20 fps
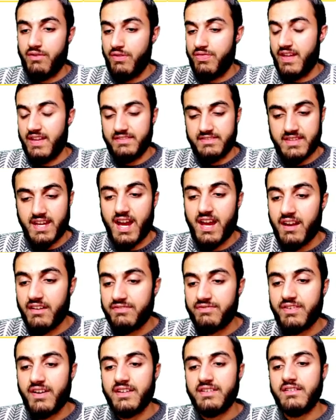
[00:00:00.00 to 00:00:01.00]
for the
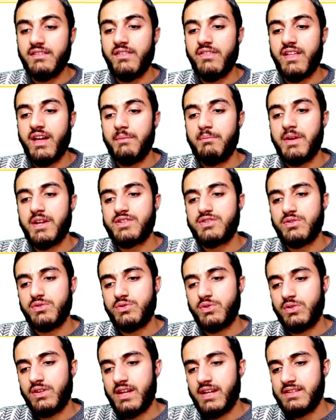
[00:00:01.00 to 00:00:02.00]
entire funnel, then make
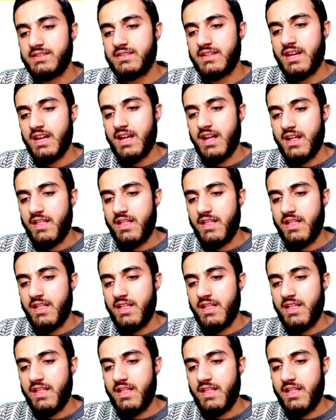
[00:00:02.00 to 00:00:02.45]
sure to get